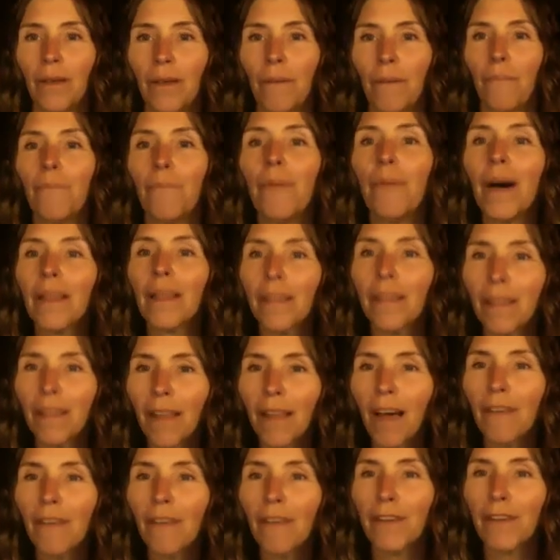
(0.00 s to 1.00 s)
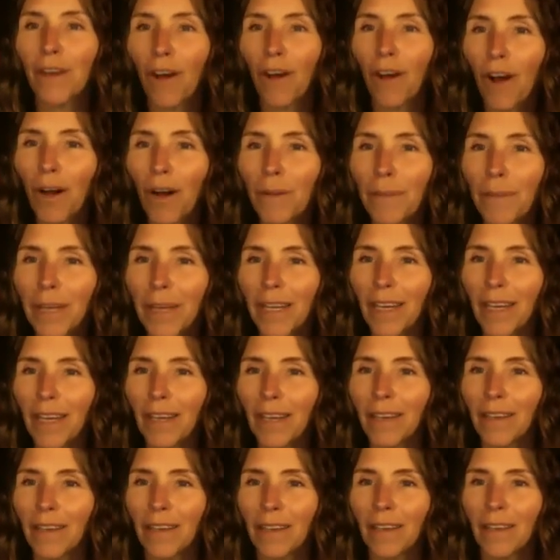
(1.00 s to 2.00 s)
but love and
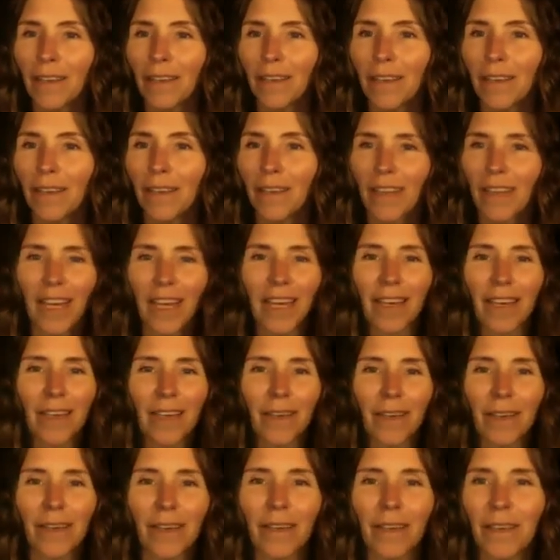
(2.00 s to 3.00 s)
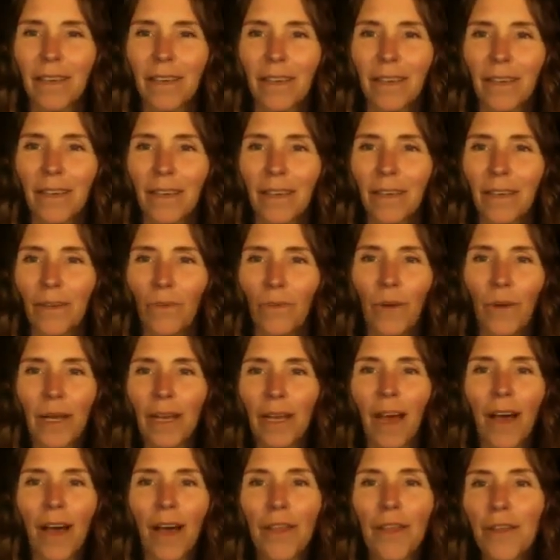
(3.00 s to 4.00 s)
harmony? Like,
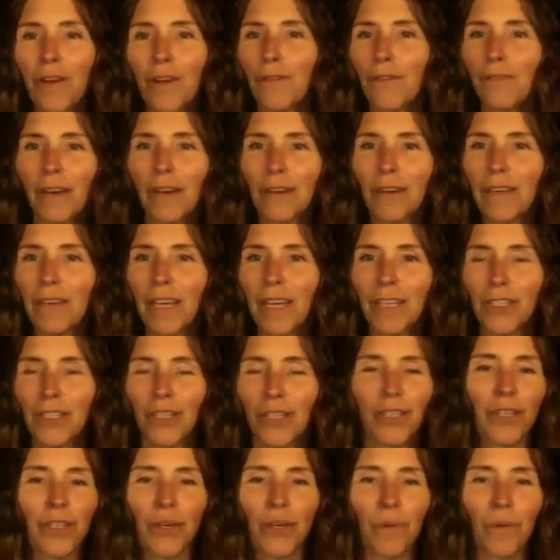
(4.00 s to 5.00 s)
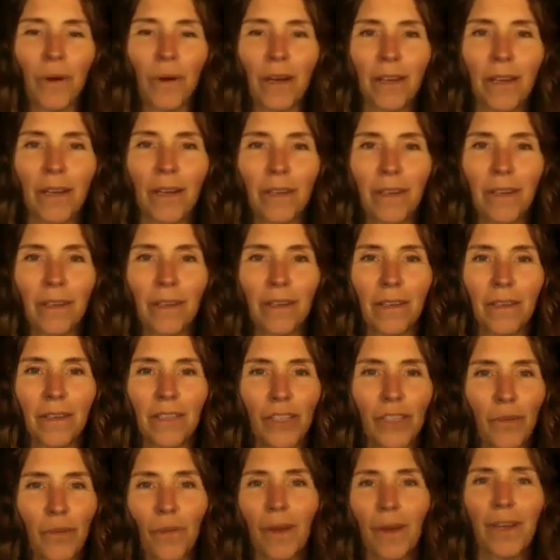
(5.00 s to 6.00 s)
what other foundation do you want?
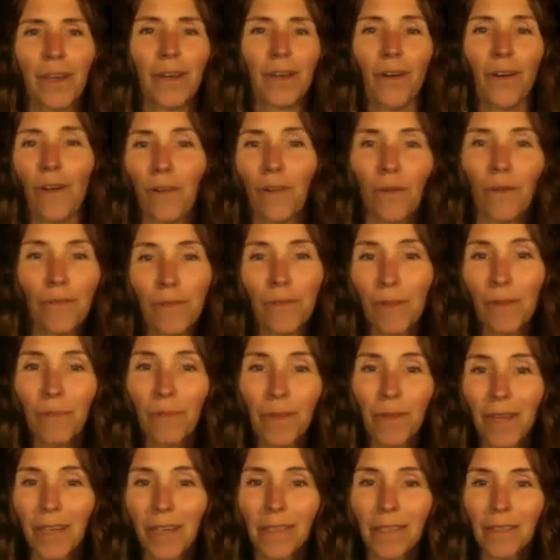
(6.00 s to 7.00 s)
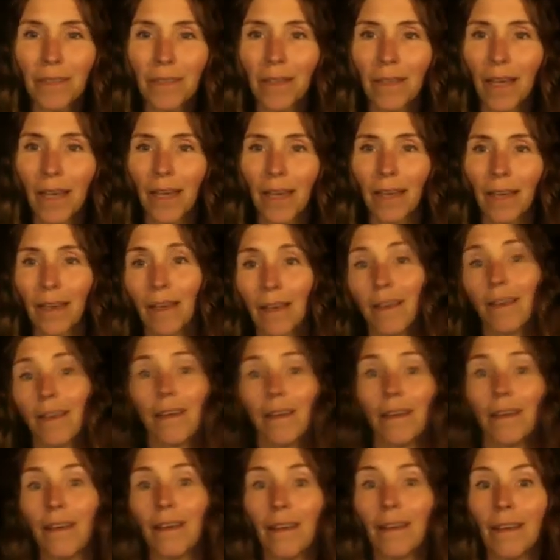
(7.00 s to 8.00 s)
Do you want it all over the place? Like,
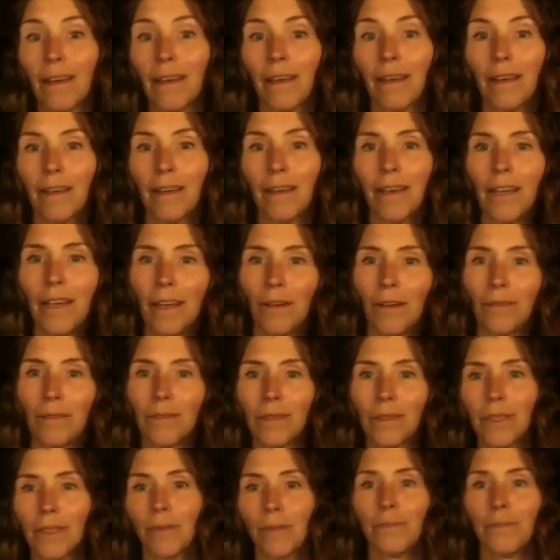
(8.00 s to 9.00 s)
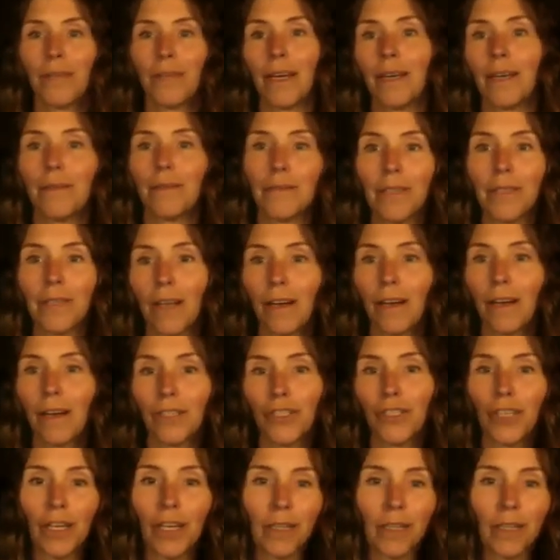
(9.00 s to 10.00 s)
sometimes talking
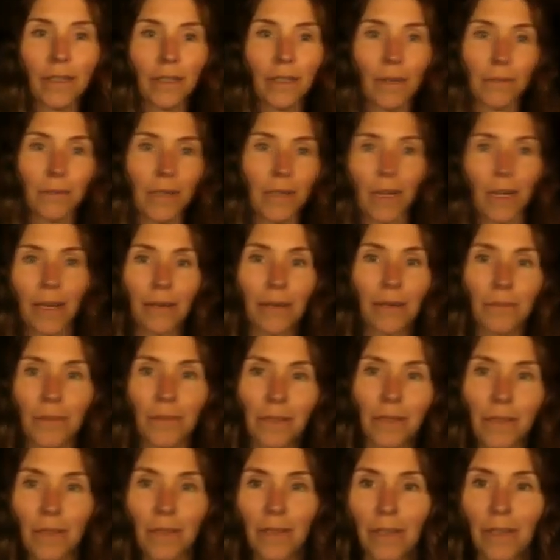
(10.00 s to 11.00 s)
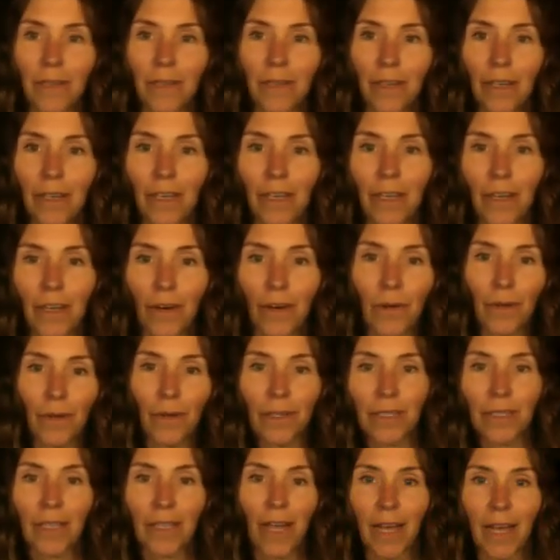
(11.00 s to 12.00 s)
shit, sometimes,
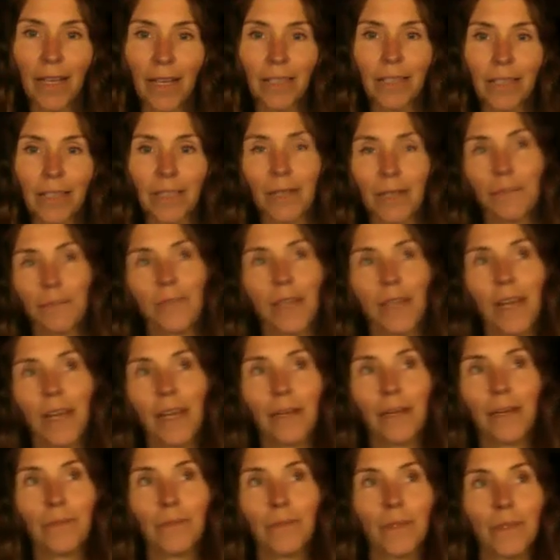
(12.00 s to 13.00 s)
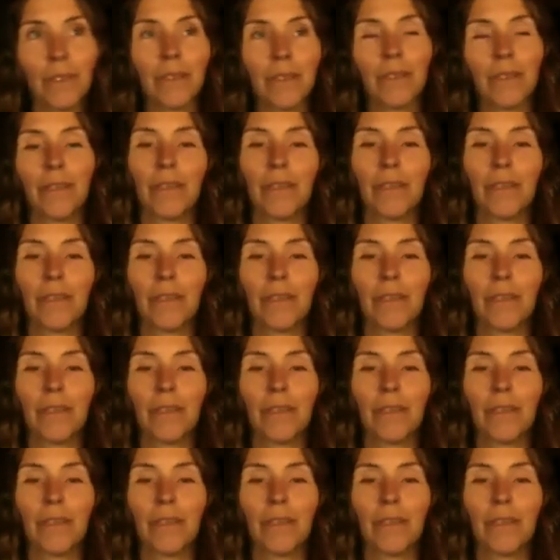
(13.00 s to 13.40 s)
it's nice, sometimes